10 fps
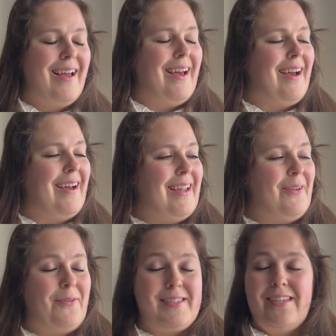
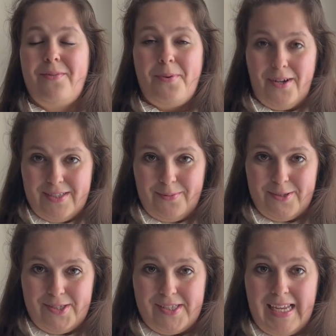if it's even possible
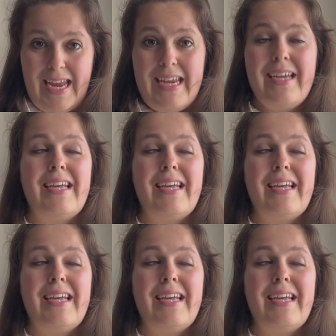to say,